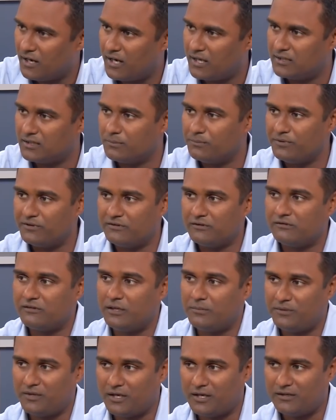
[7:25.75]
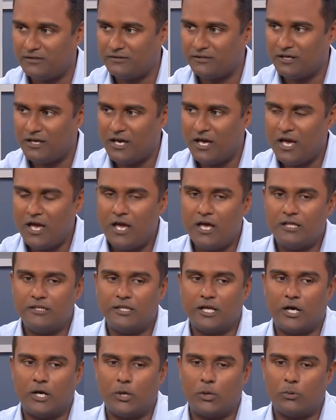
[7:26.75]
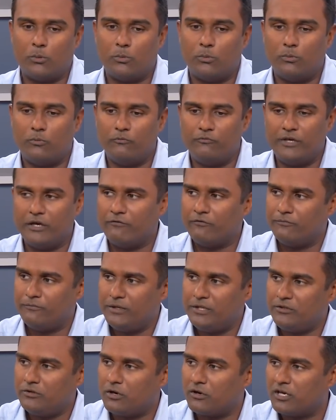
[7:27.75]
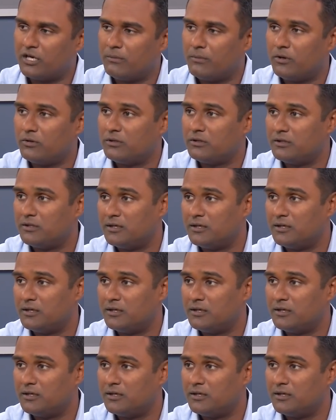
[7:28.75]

and the business APIs. Oh, okay. Now, we have been talking about